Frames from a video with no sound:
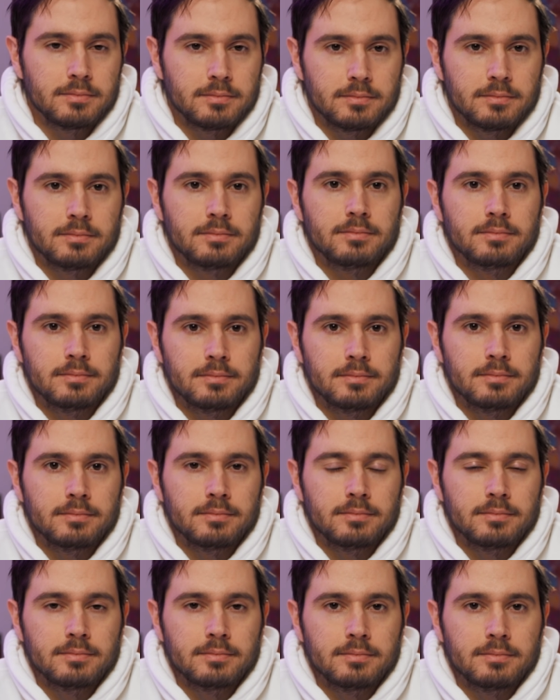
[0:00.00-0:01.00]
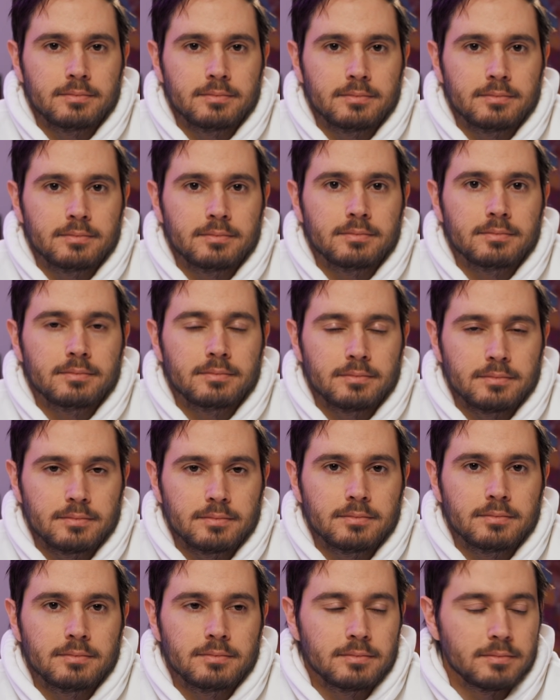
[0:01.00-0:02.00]

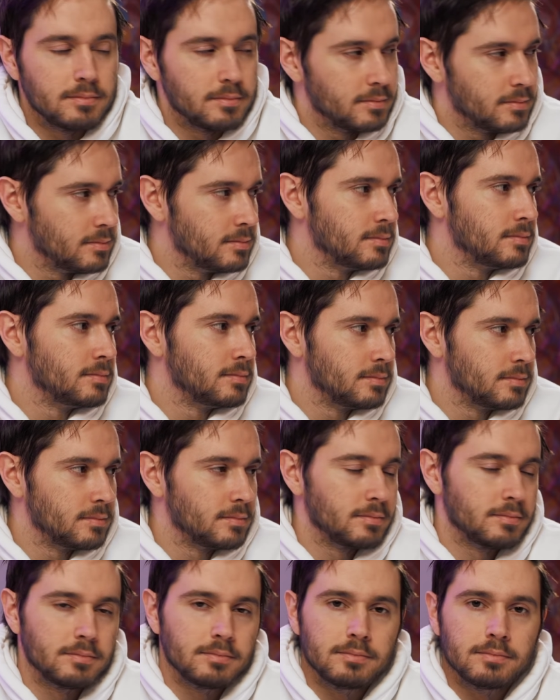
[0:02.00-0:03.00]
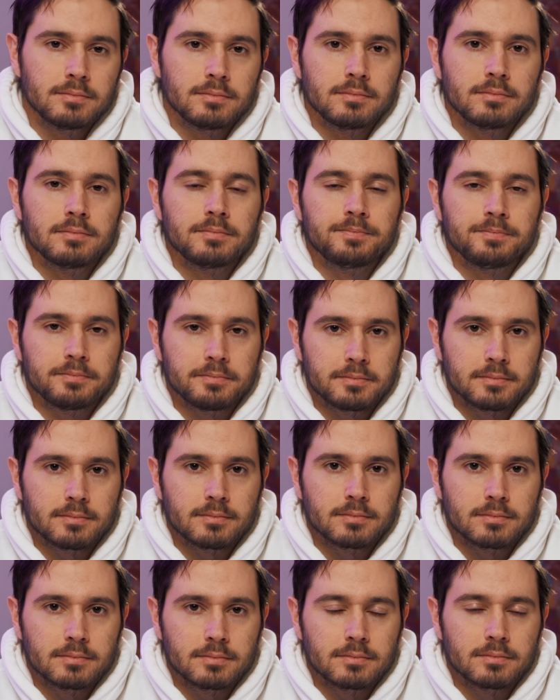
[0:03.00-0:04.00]

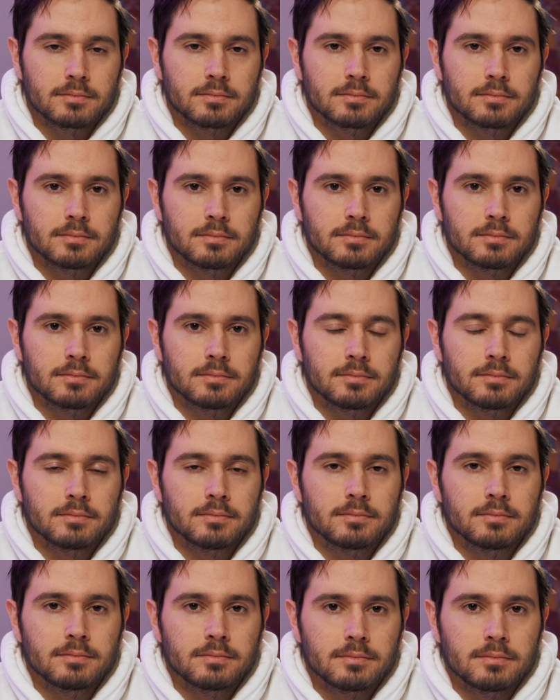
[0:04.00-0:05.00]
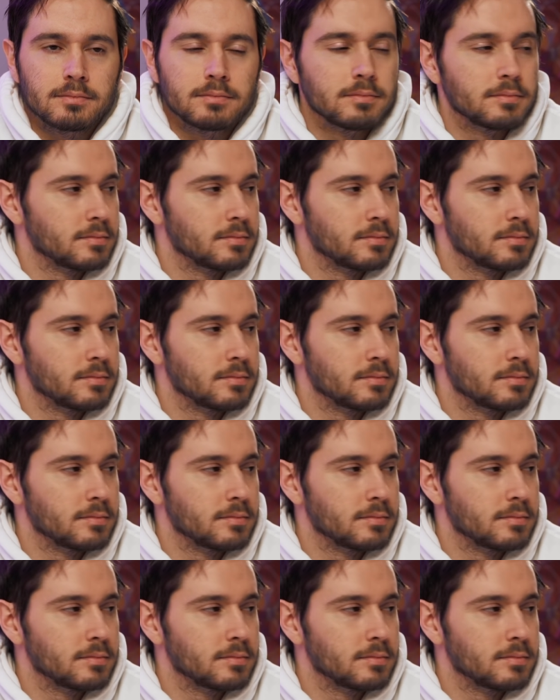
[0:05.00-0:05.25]
[no speech]